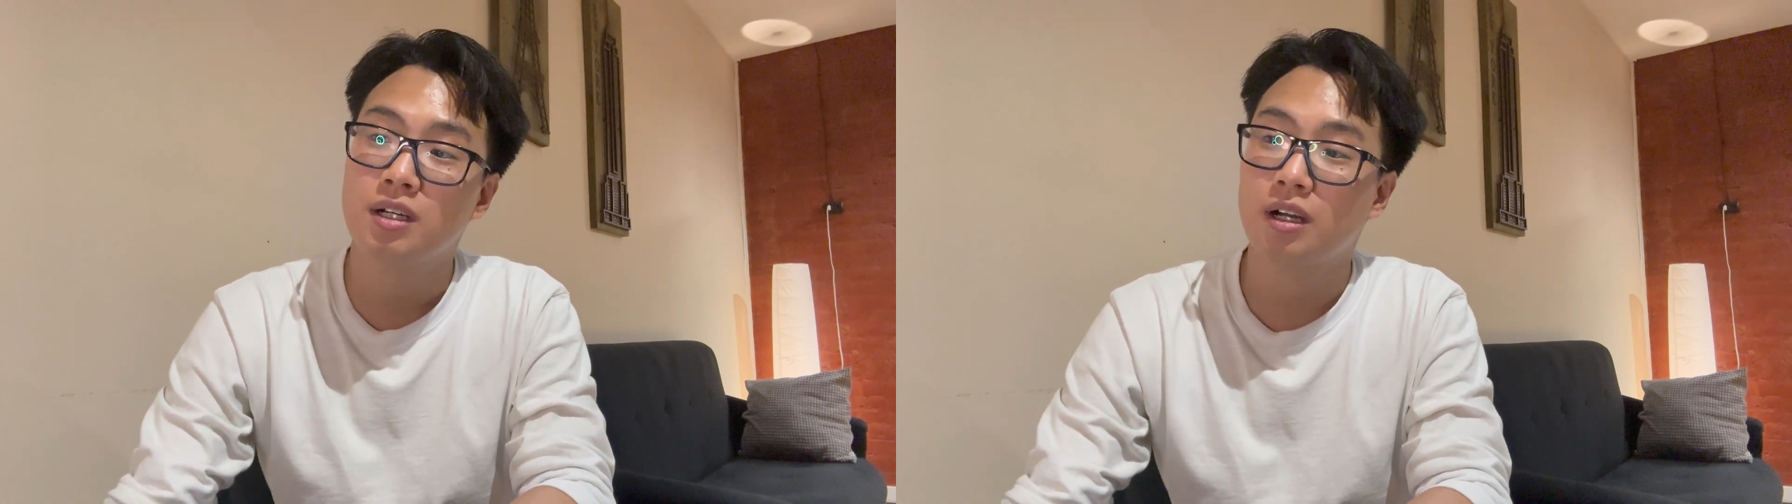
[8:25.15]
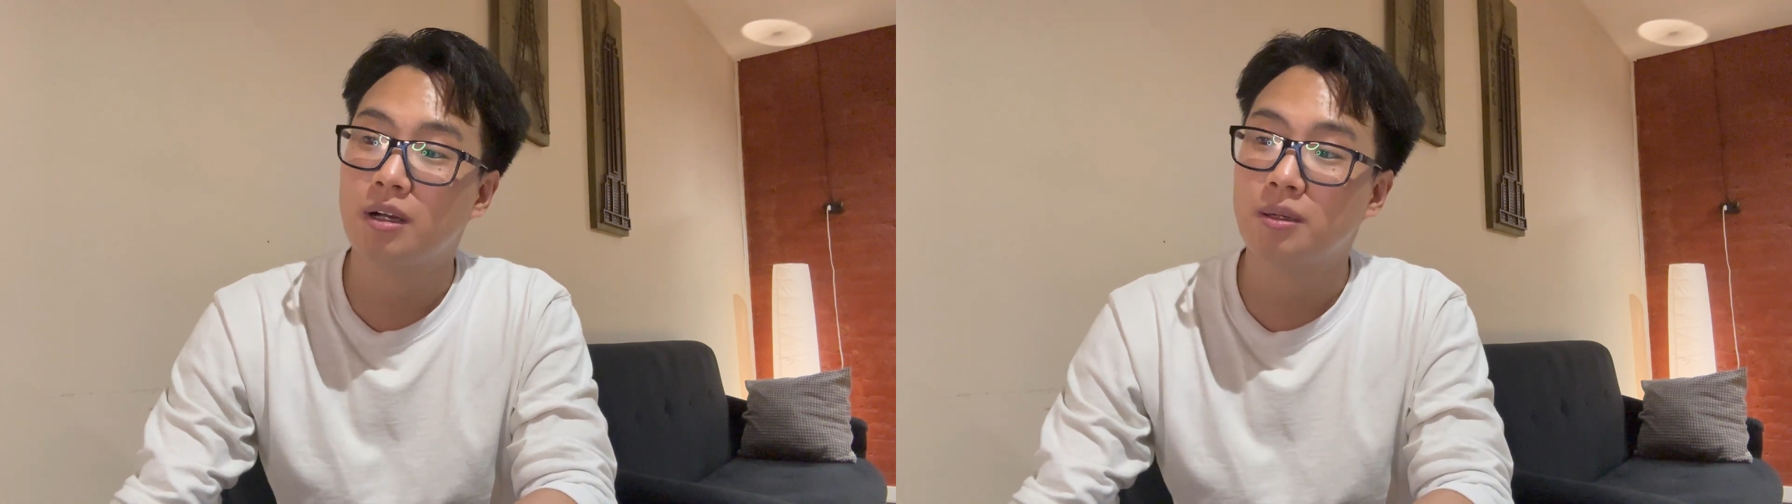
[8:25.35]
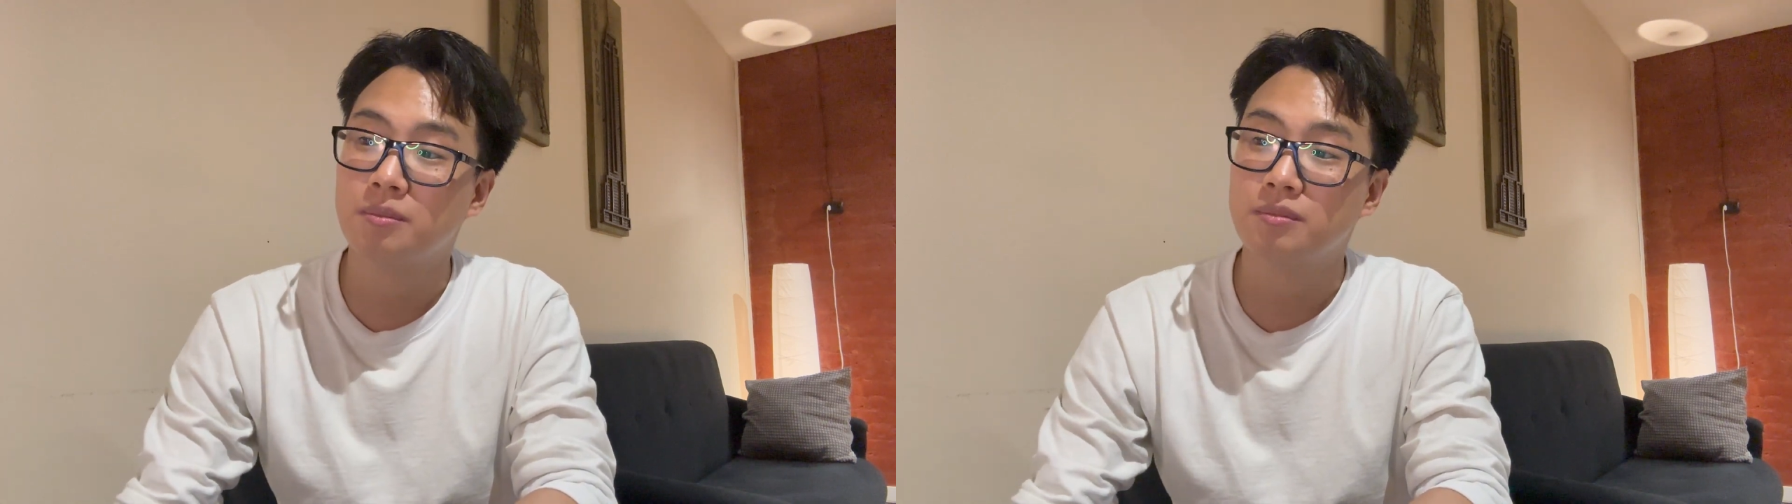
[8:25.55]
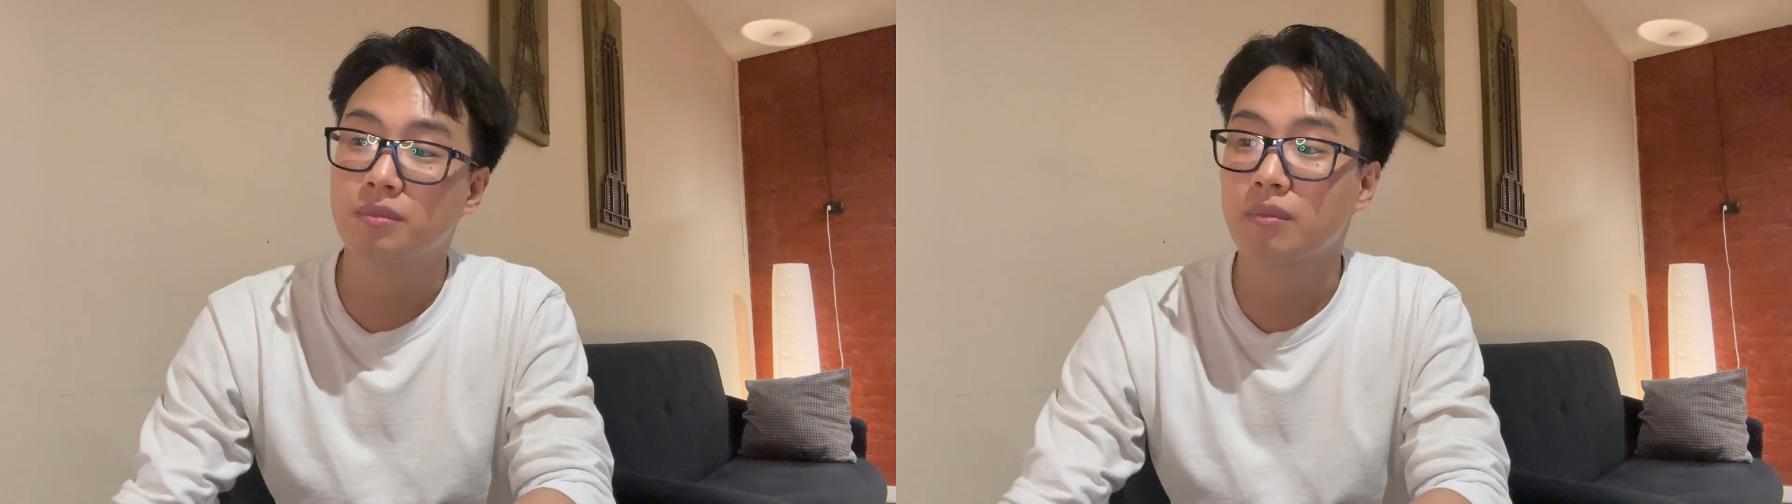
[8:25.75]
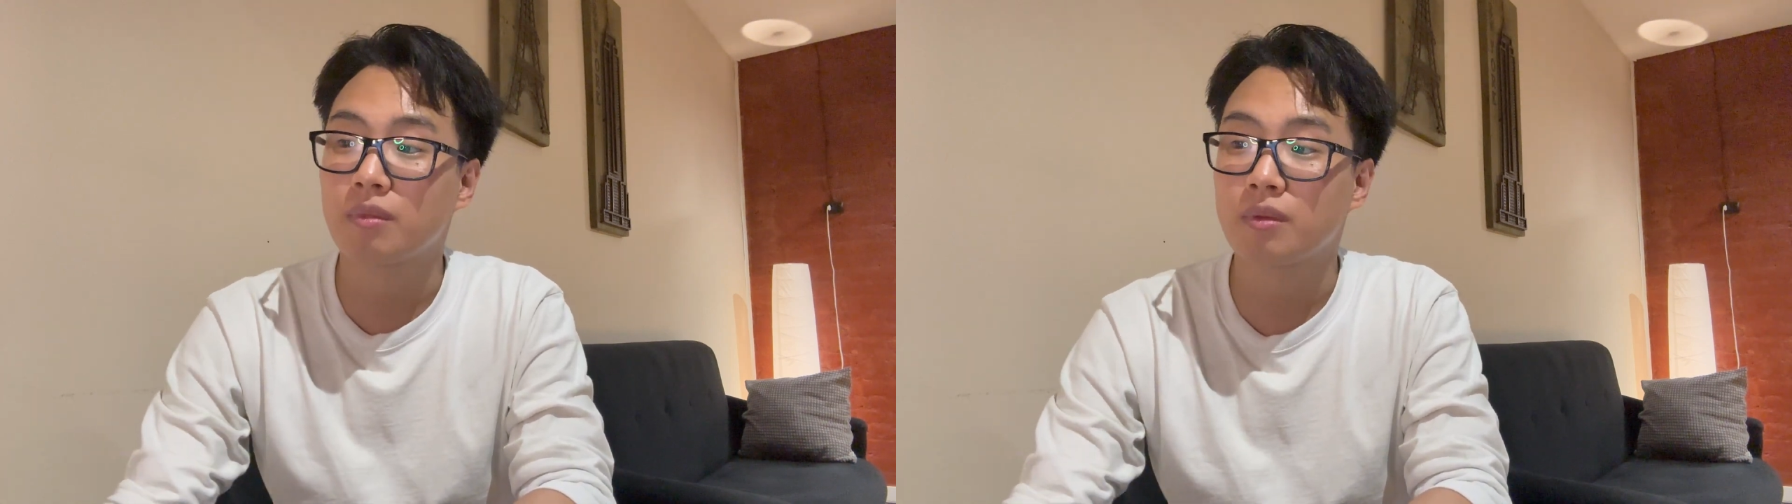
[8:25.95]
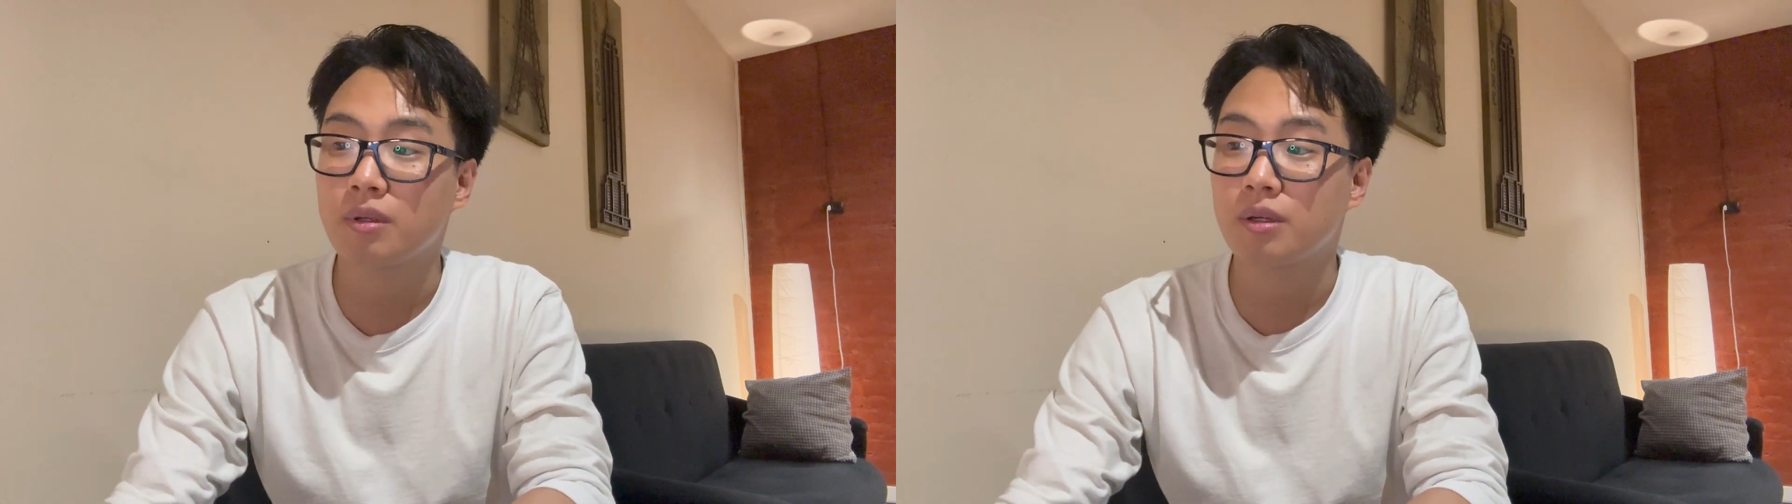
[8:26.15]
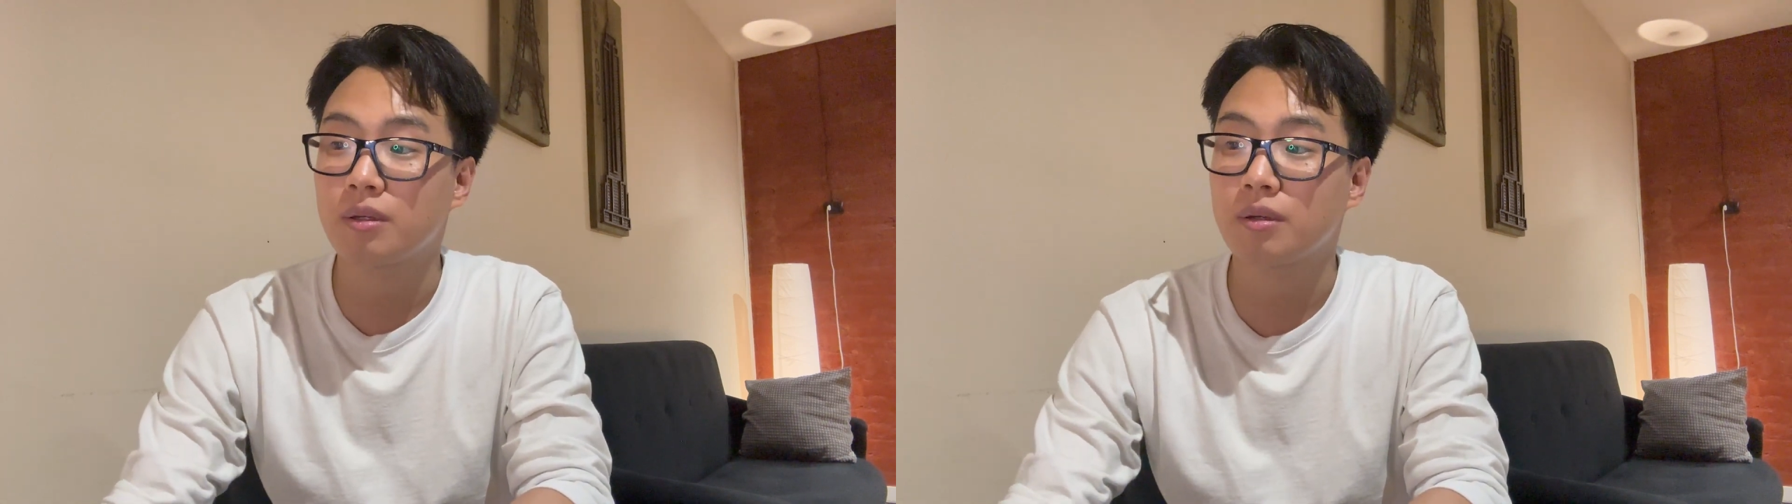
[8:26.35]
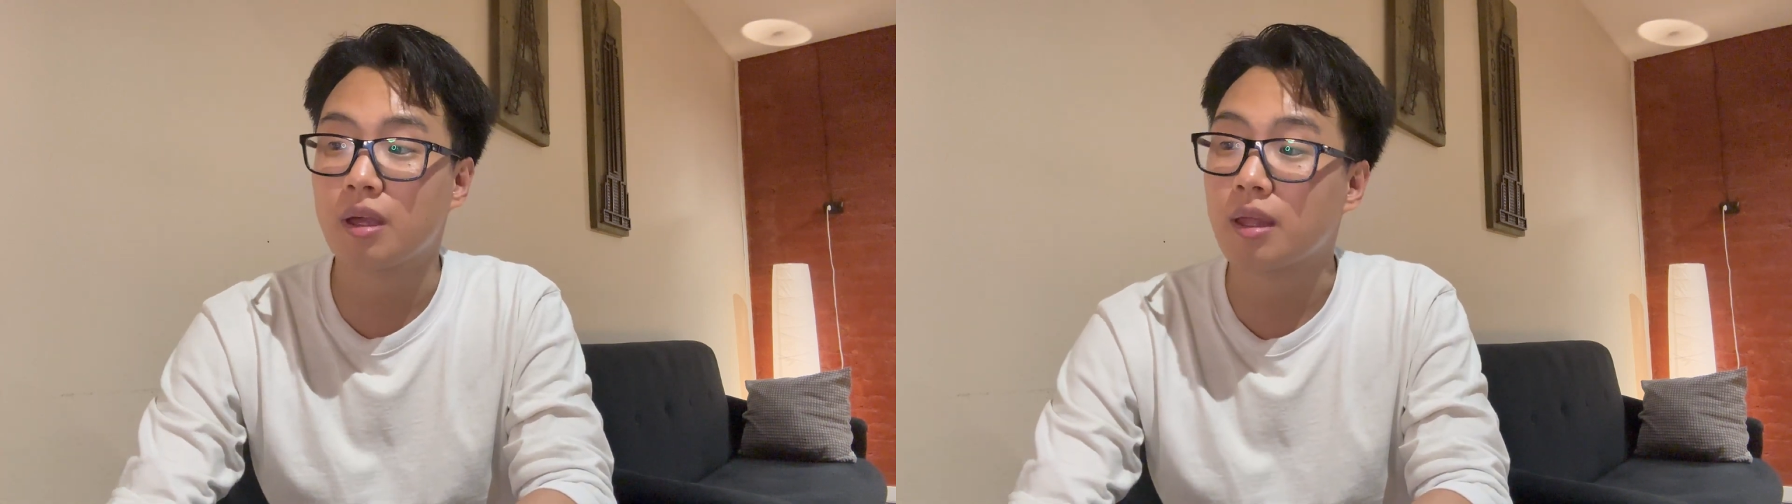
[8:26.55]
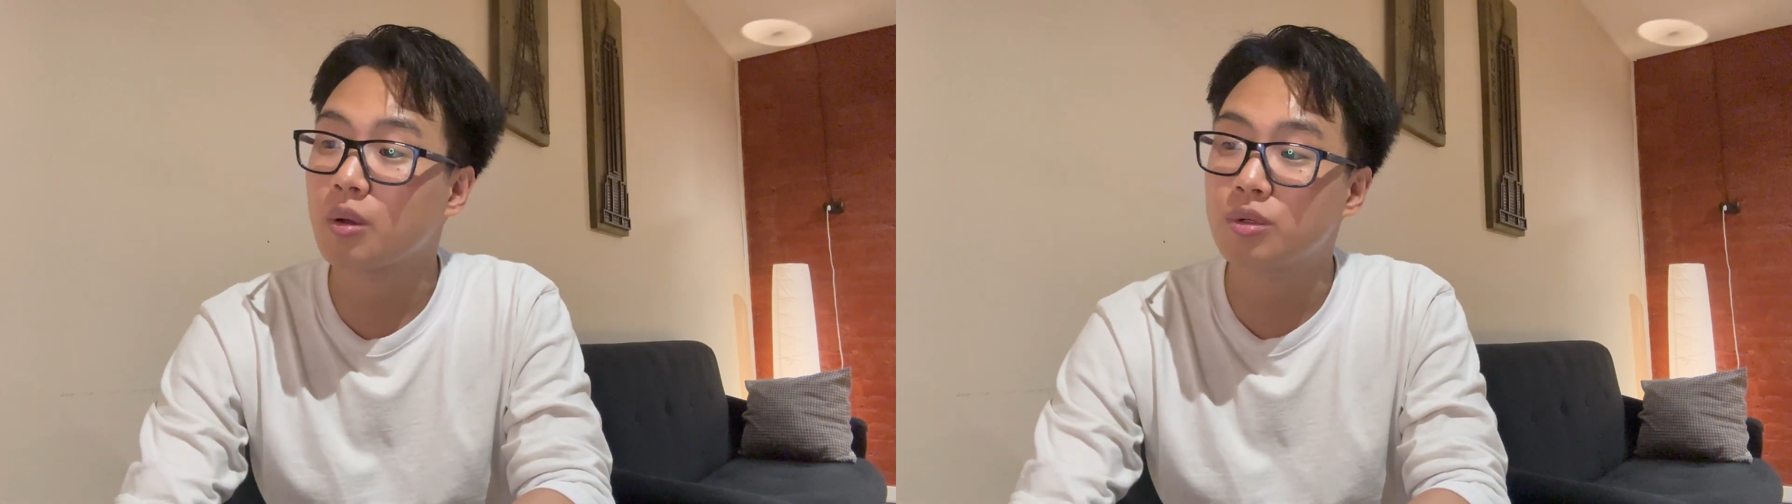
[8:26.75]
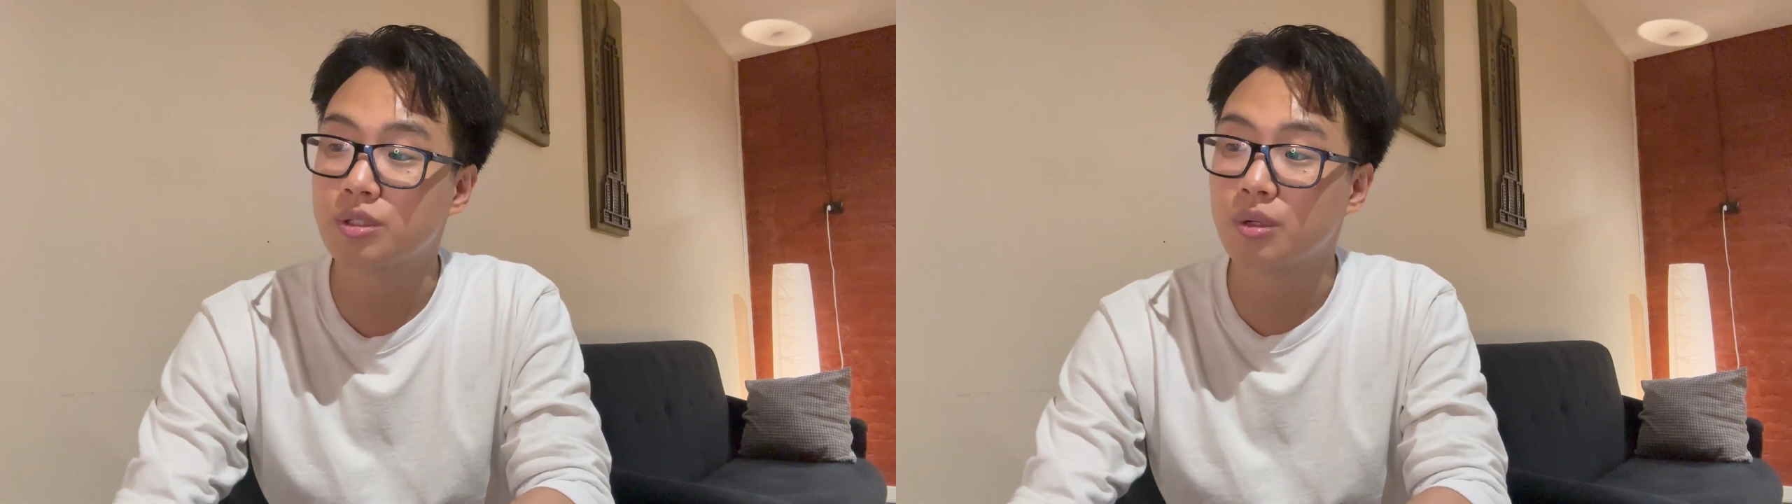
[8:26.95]
And
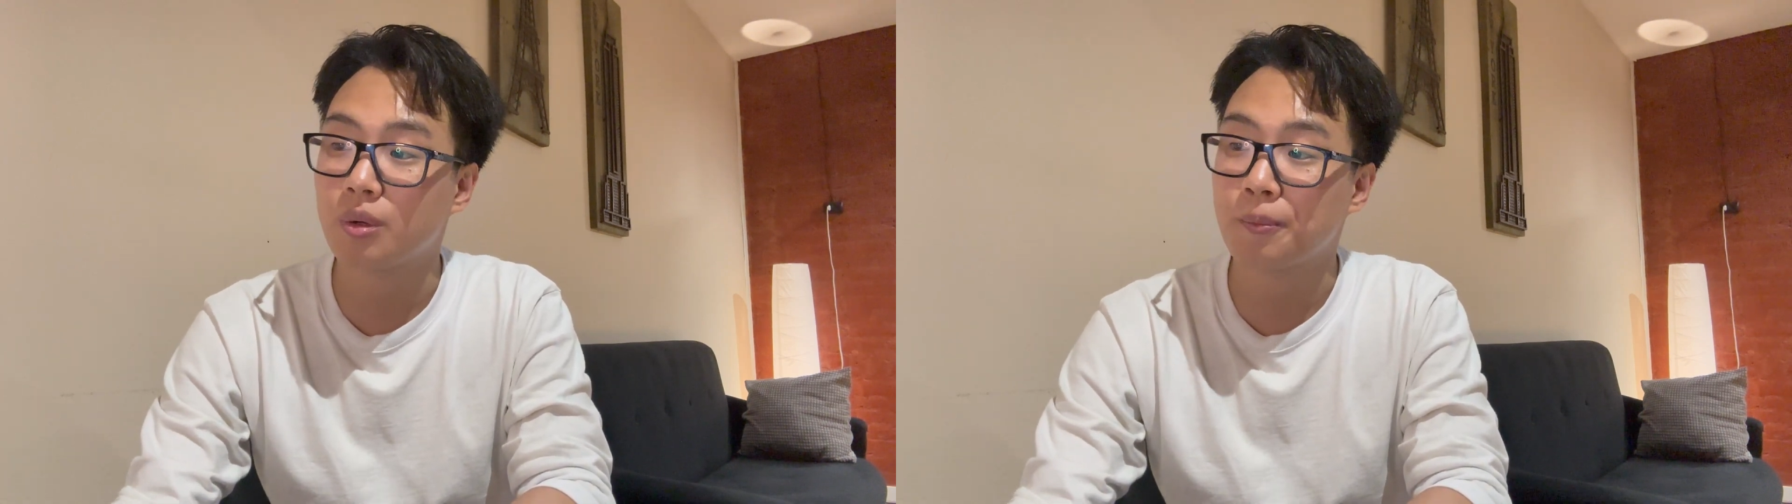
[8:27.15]
also,